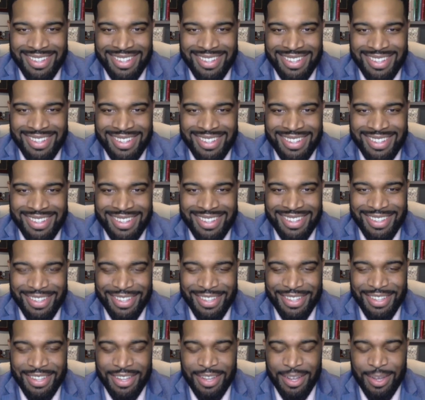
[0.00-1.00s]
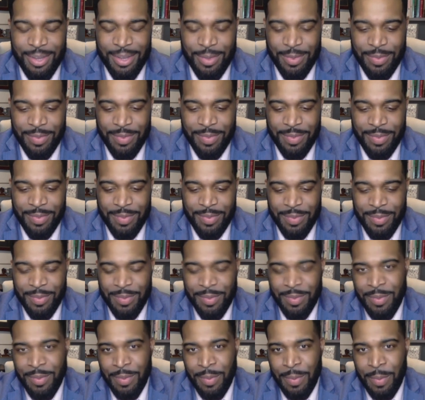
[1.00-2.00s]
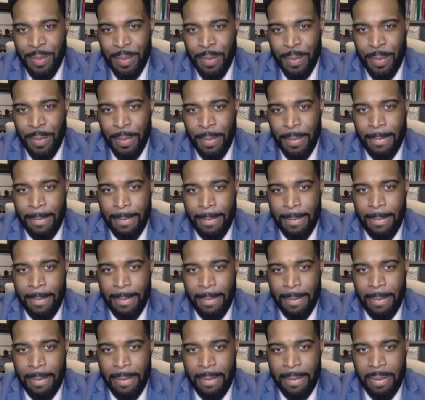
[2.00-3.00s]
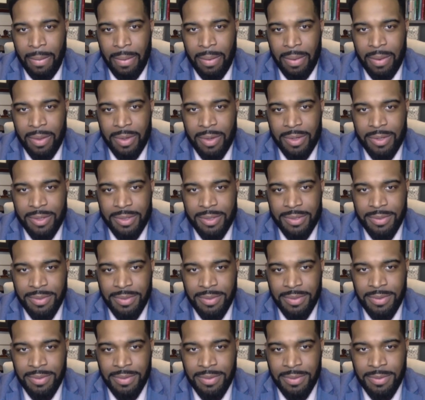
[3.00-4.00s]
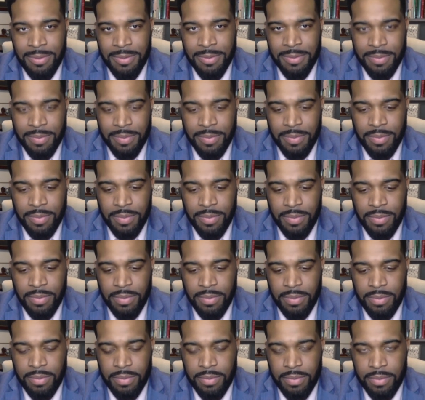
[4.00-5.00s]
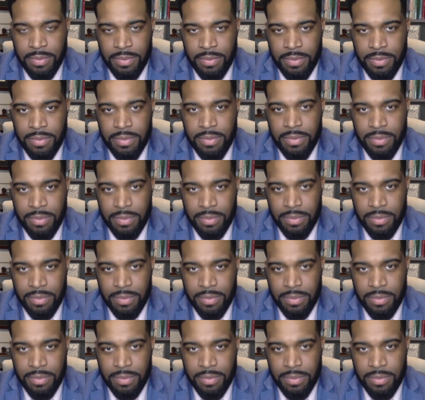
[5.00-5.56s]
(silent)